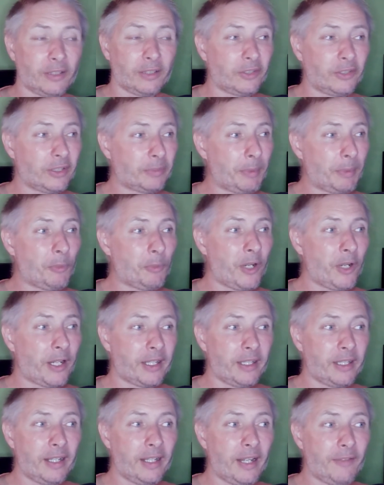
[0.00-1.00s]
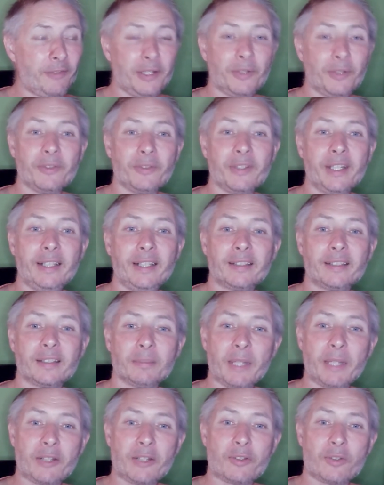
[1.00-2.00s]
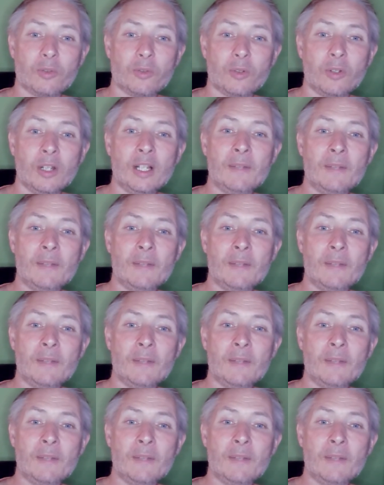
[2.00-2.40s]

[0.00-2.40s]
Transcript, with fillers: just been working heavily on these to make sure